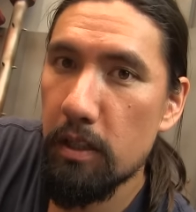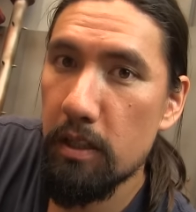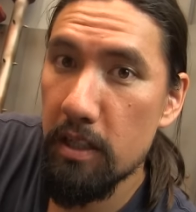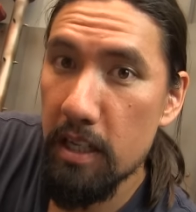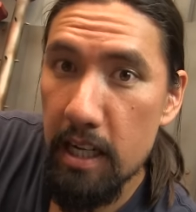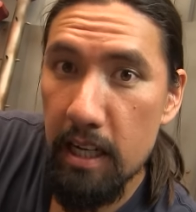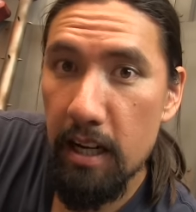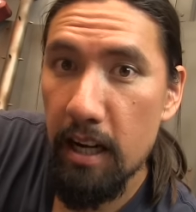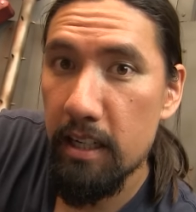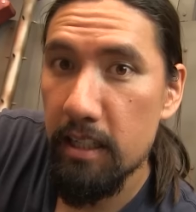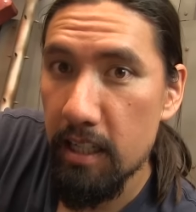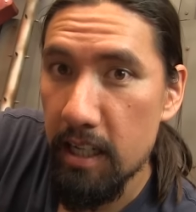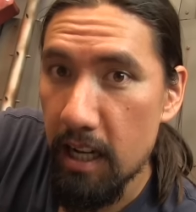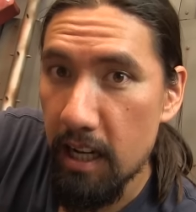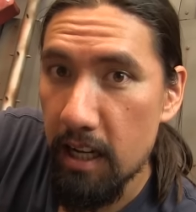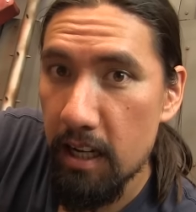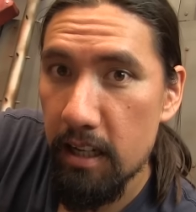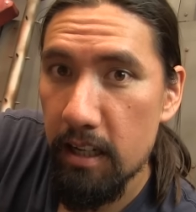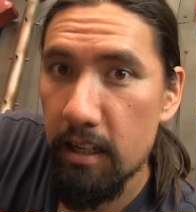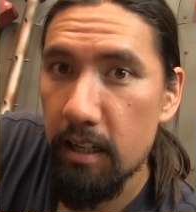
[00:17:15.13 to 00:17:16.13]
neat
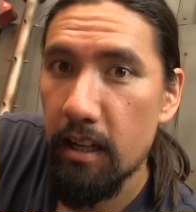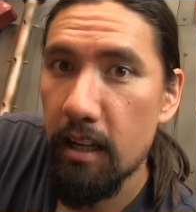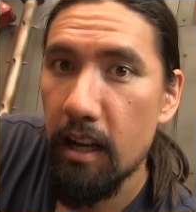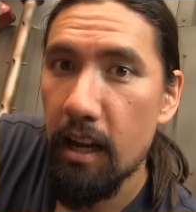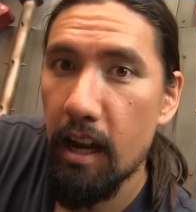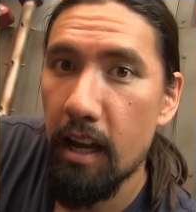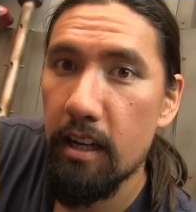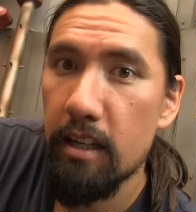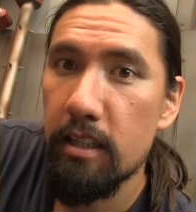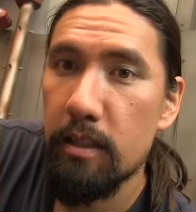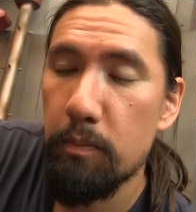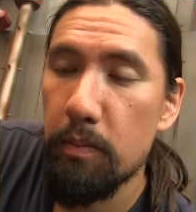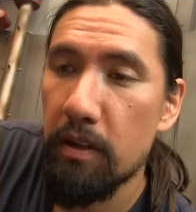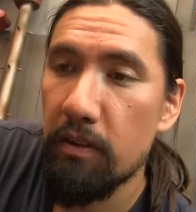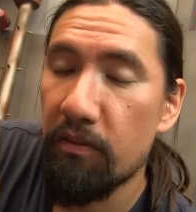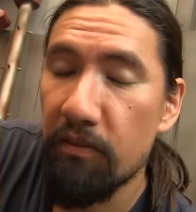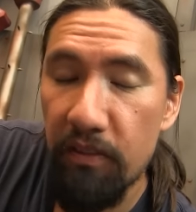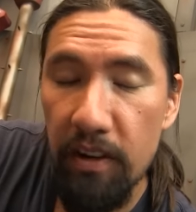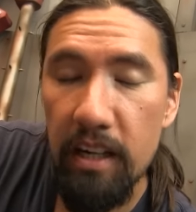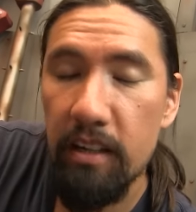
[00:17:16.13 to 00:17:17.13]
idea and it's
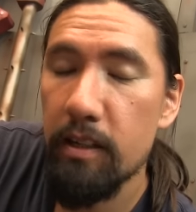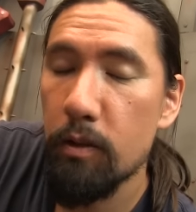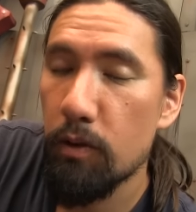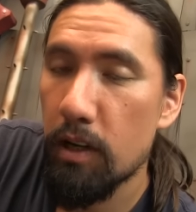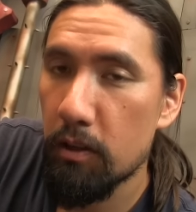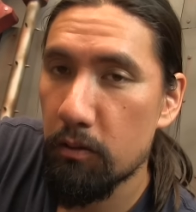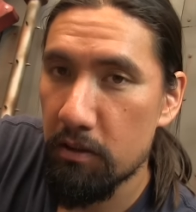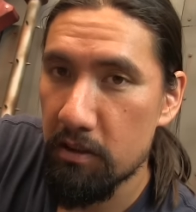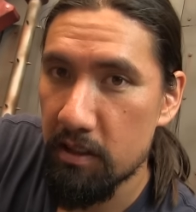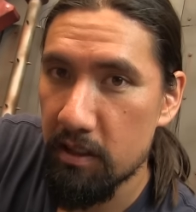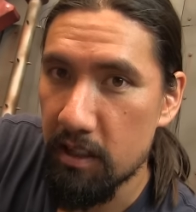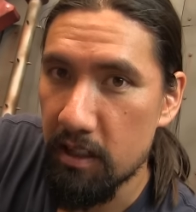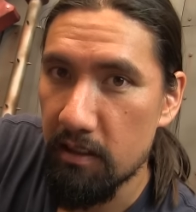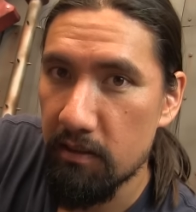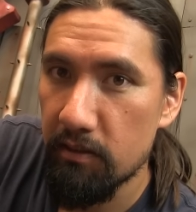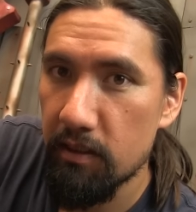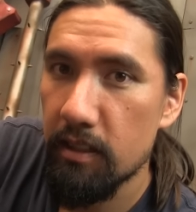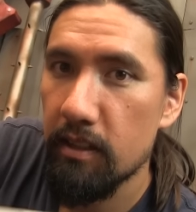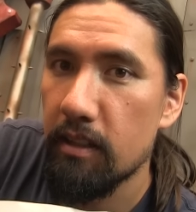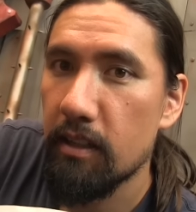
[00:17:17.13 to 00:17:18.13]
been very well
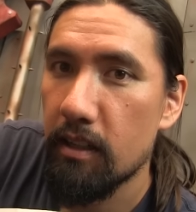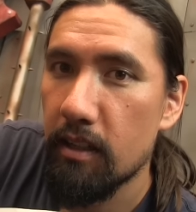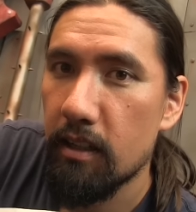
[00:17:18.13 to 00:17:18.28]
received.